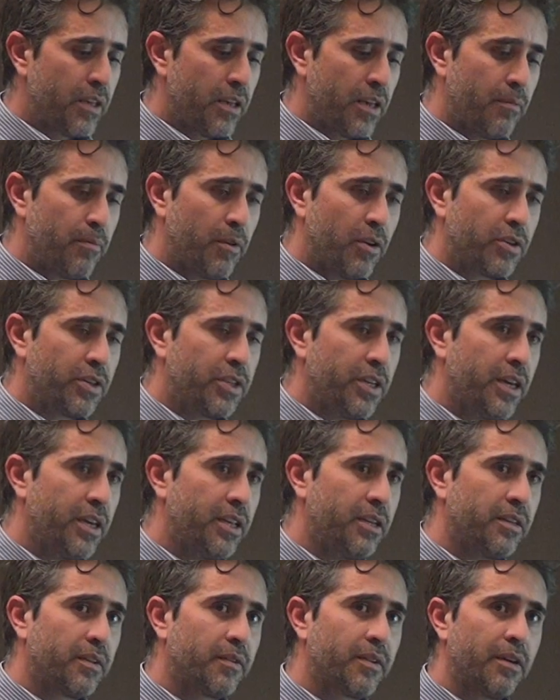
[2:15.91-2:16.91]
the
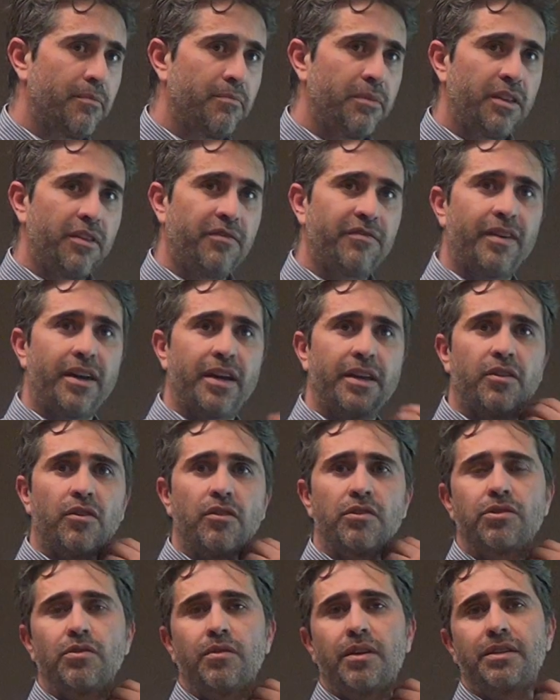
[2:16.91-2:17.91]
blockchain can be defined
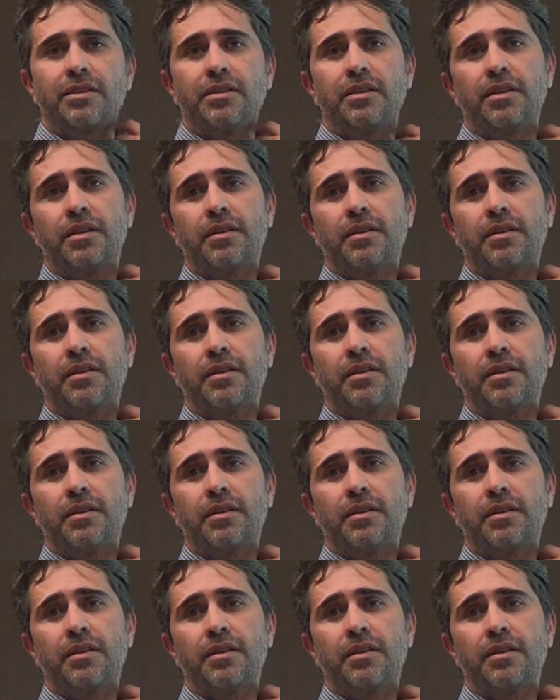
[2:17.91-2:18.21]
also as